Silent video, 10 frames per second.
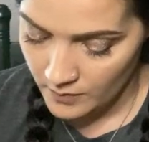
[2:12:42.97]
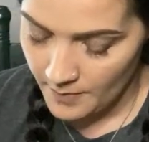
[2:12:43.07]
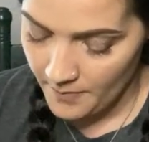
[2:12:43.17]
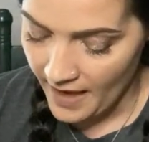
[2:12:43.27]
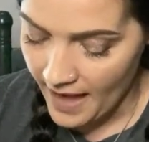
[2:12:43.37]

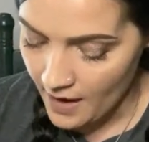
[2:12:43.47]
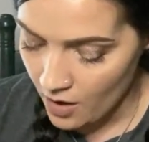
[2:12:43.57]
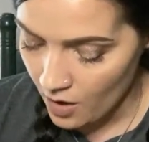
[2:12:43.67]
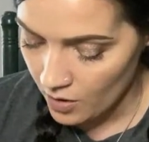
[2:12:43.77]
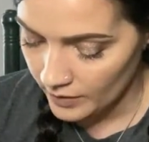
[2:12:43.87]
Pat
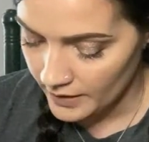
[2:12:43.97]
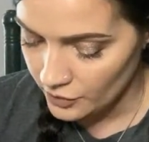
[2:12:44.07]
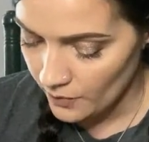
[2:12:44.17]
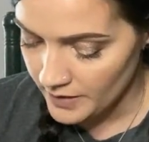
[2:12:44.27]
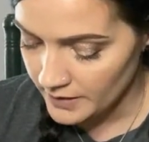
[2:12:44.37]
Hall at
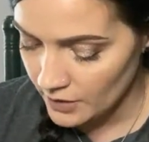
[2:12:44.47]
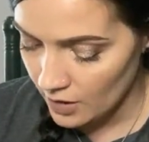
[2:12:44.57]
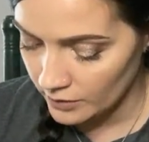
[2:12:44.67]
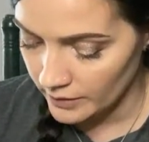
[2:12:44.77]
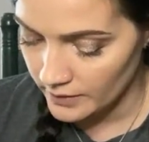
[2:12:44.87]
twenty
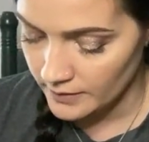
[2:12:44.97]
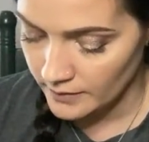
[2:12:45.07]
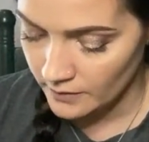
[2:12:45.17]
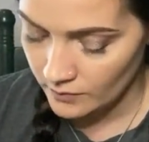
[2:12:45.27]
dollars.